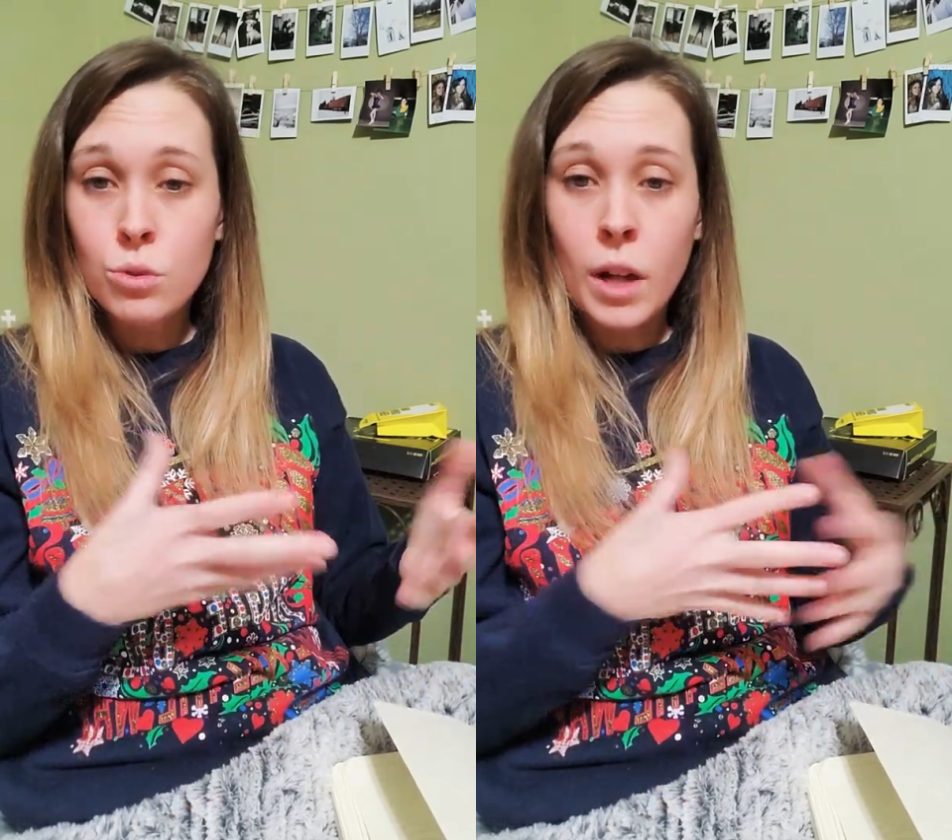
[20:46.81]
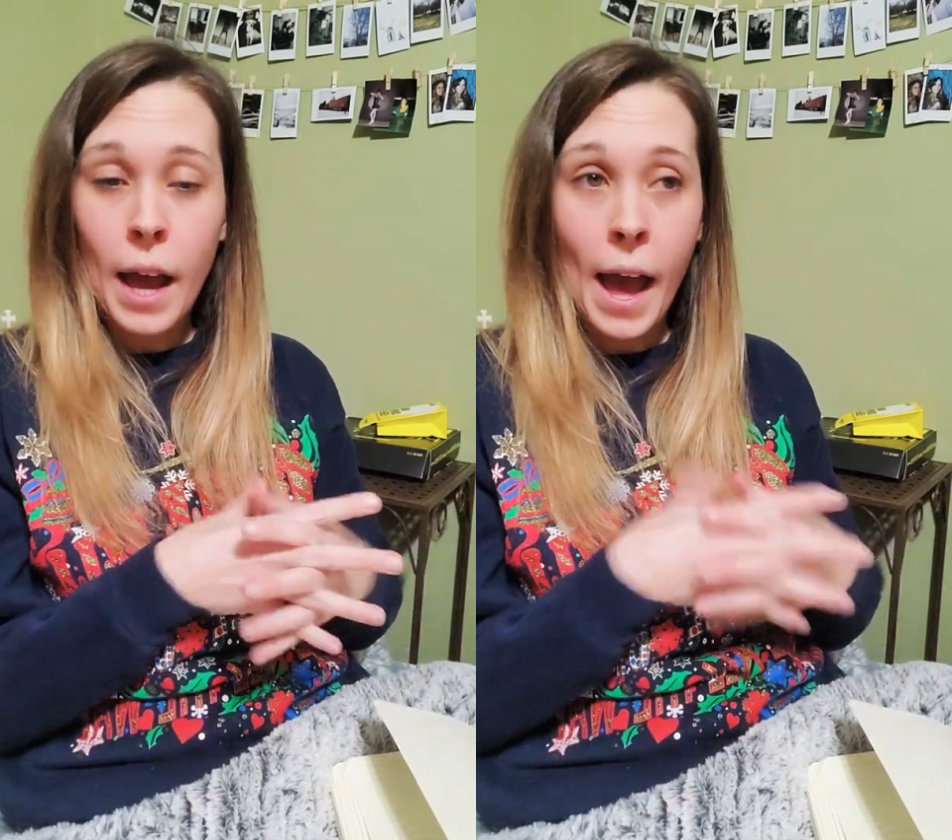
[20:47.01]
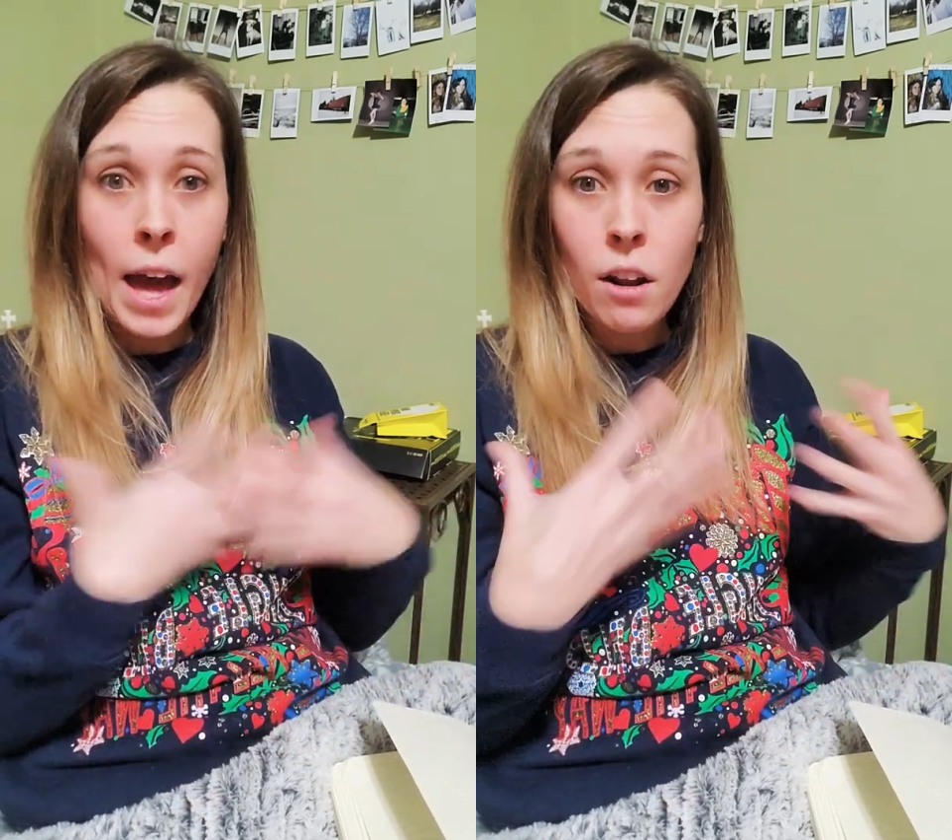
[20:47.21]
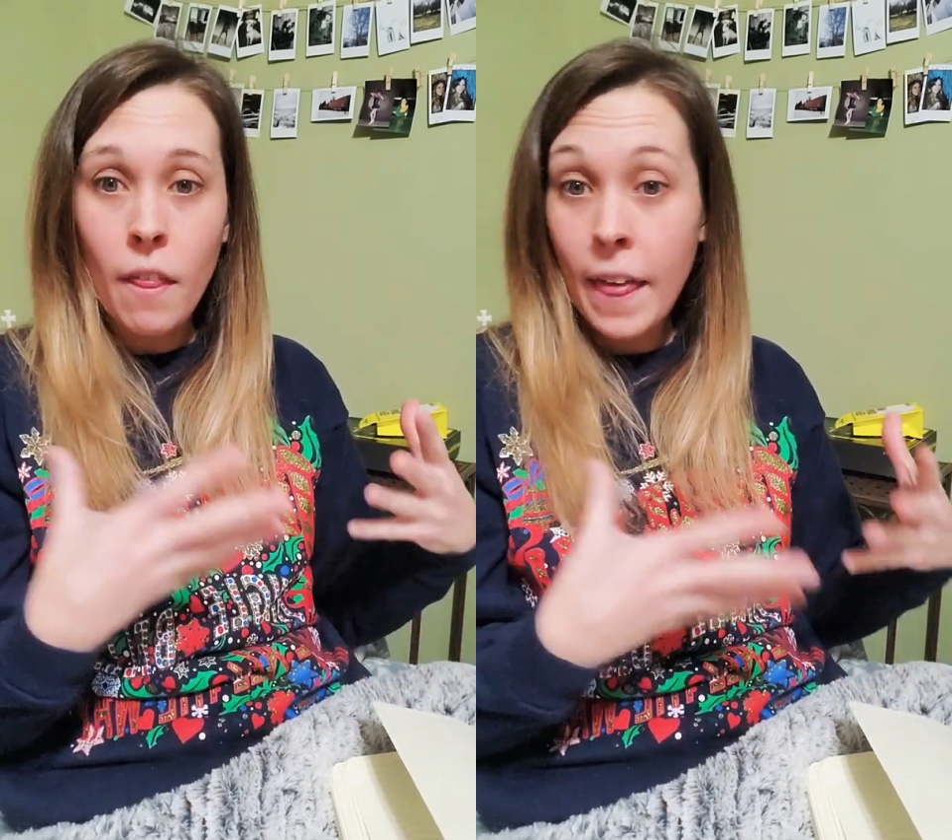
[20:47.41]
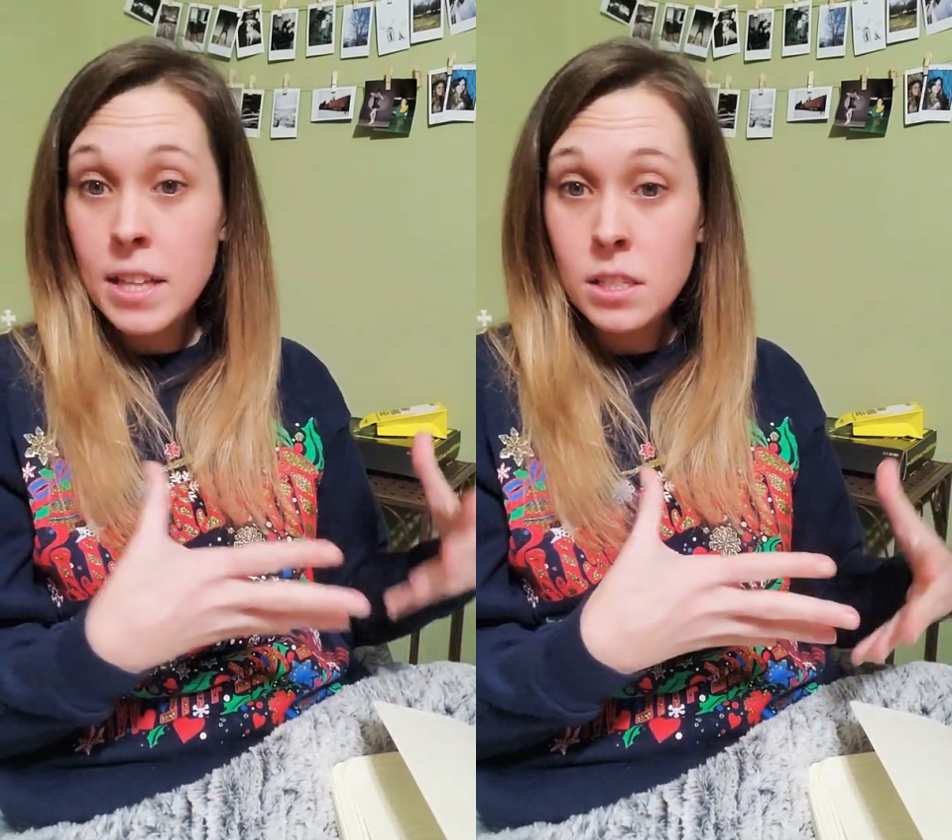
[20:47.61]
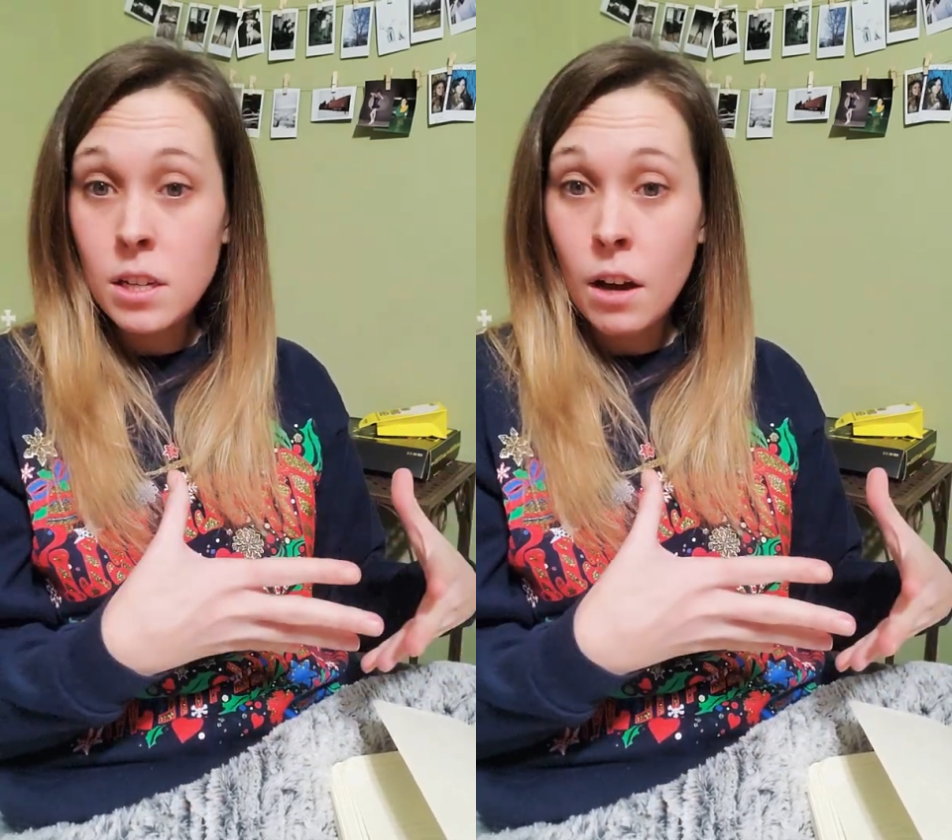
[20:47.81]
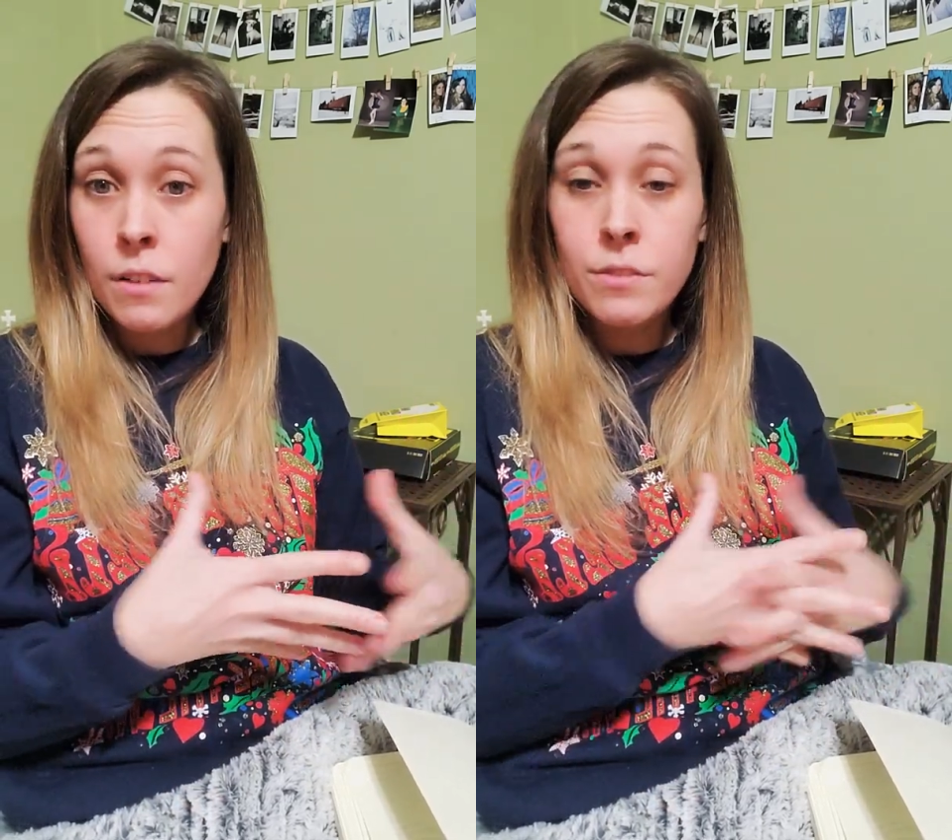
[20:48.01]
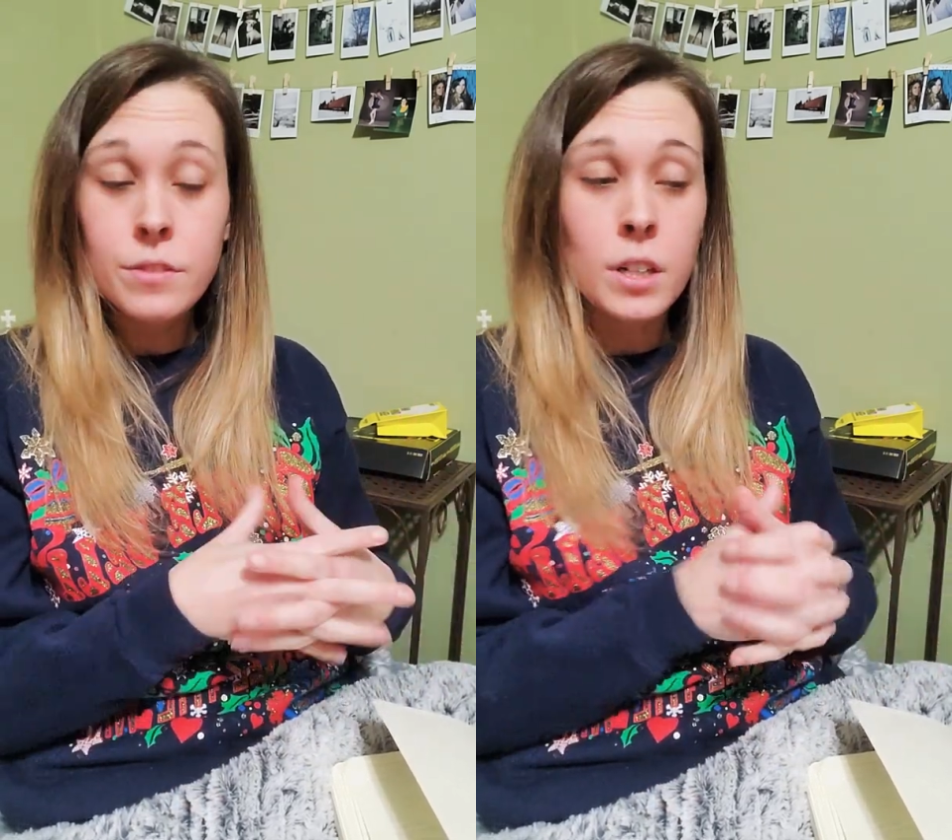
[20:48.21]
I had all that stuff.